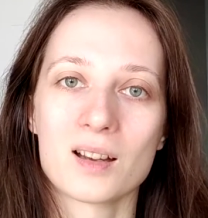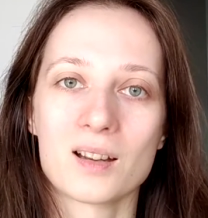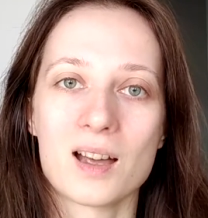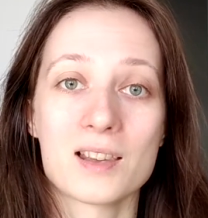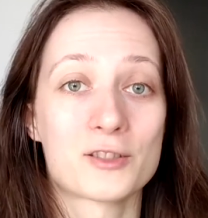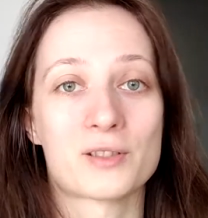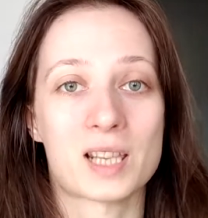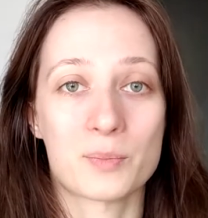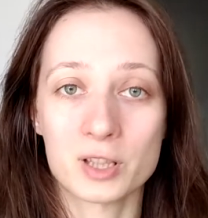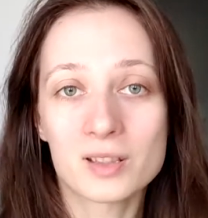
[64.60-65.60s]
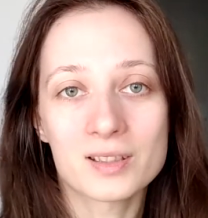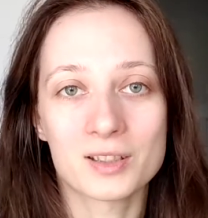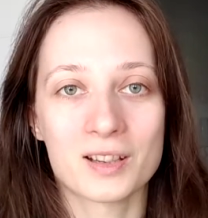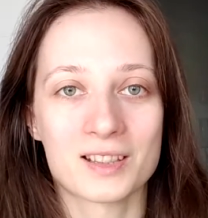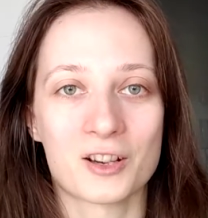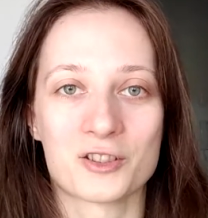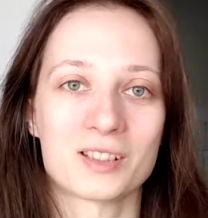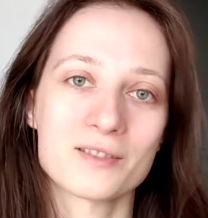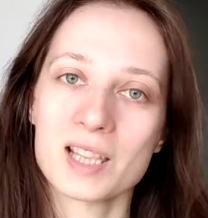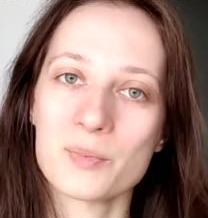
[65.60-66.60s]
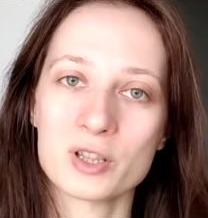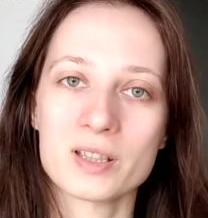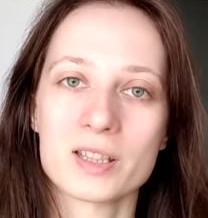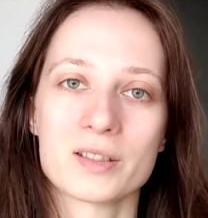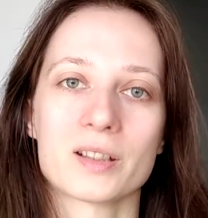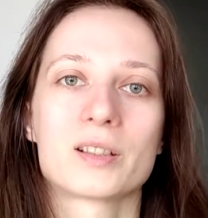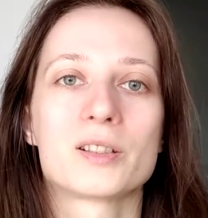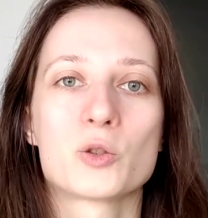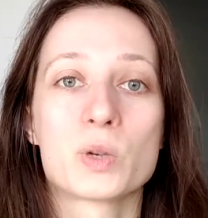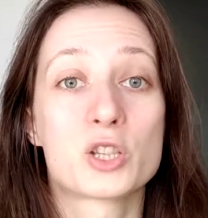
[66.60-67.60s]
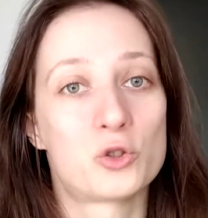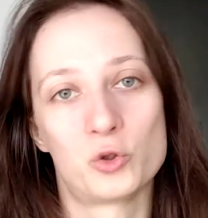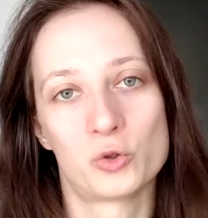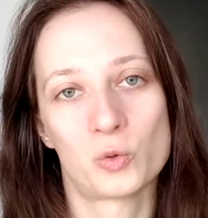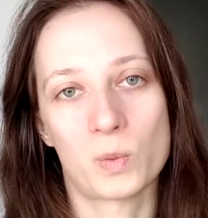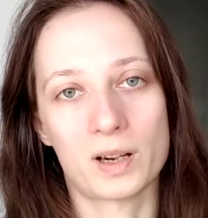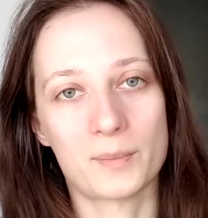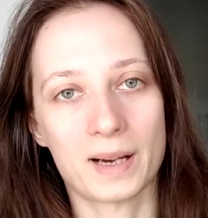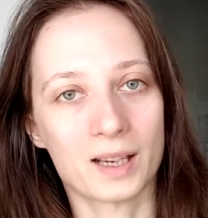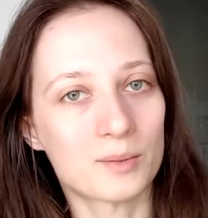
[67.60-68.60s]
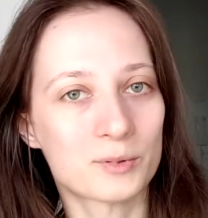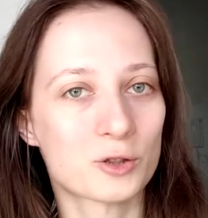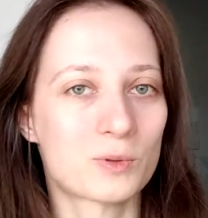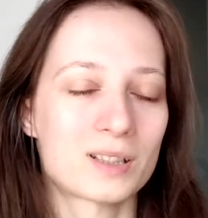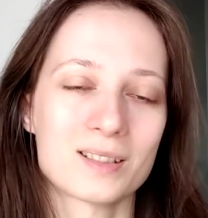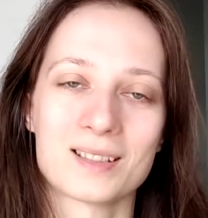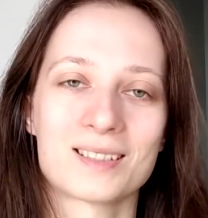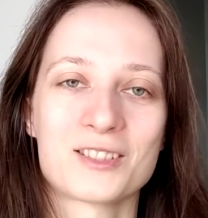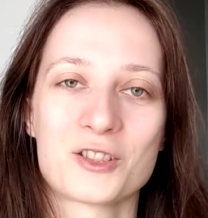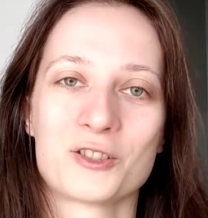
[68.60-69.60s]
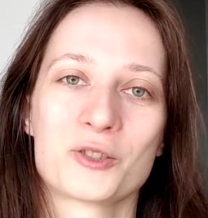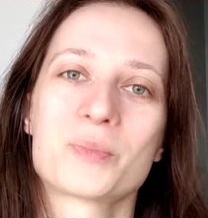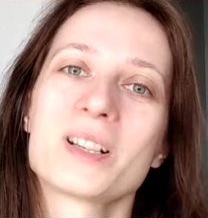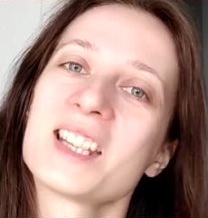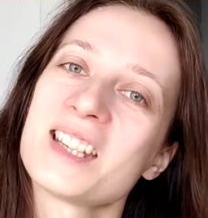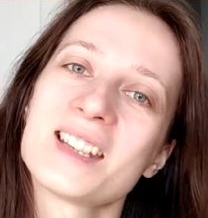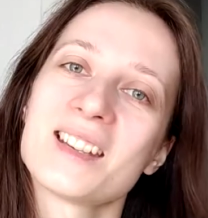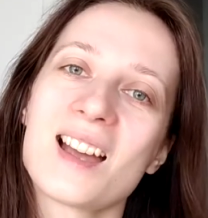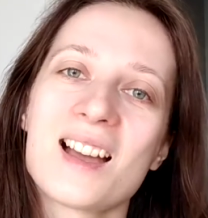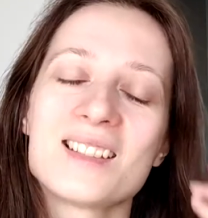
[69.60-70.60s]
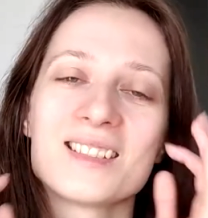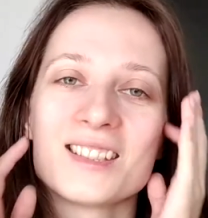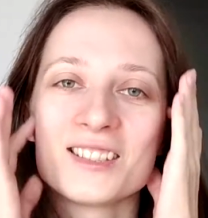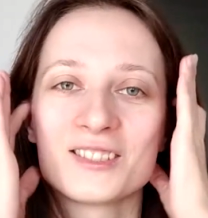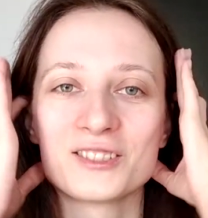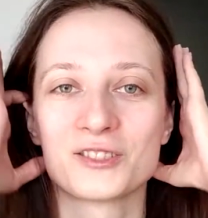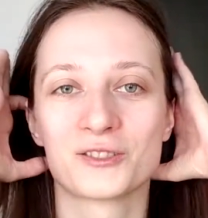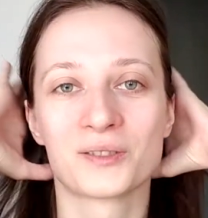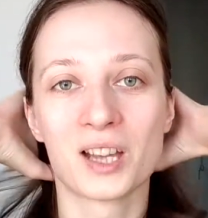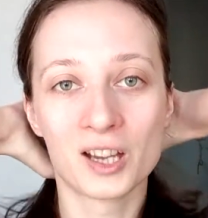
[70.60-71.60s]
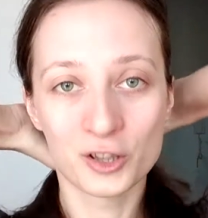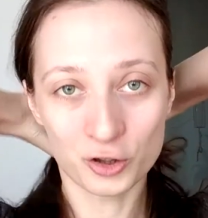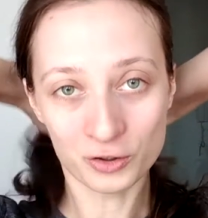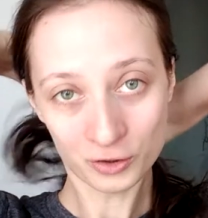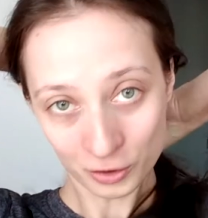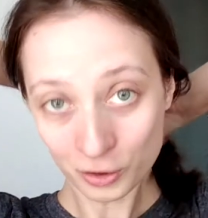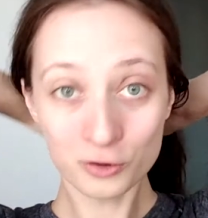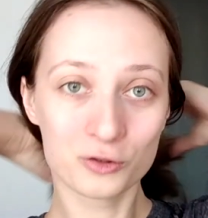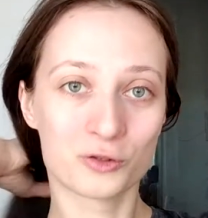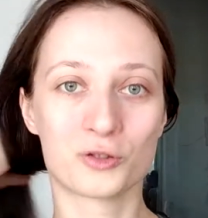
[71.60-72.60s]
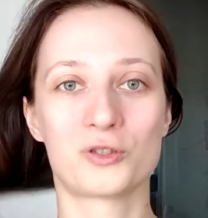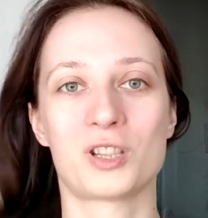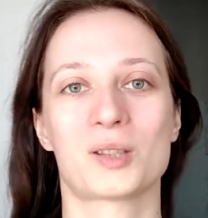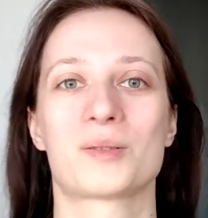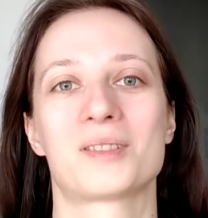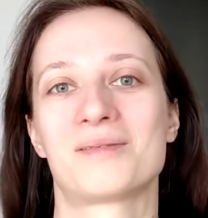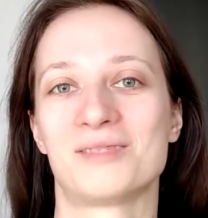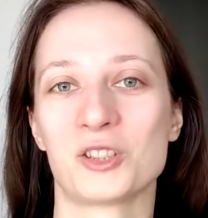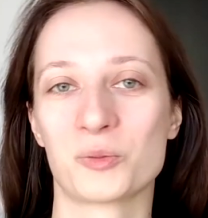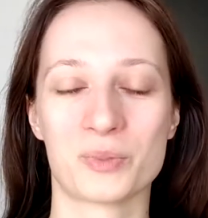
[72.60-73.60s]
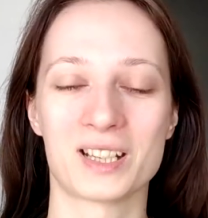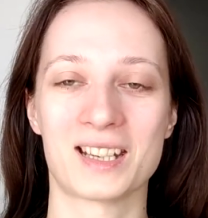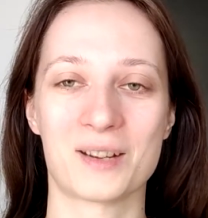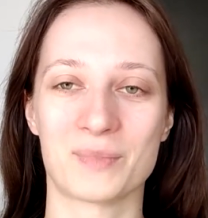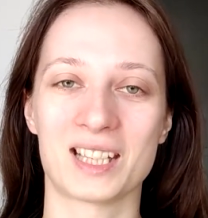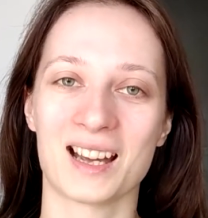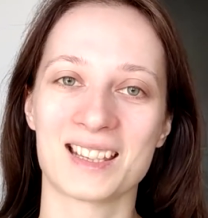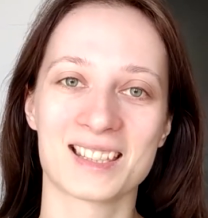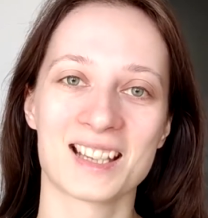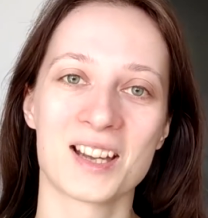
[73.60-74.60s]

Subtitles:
as a receptionist, as a hotel receptionist, we should wear makeup to work to look pretty and to just look pretty and be nice.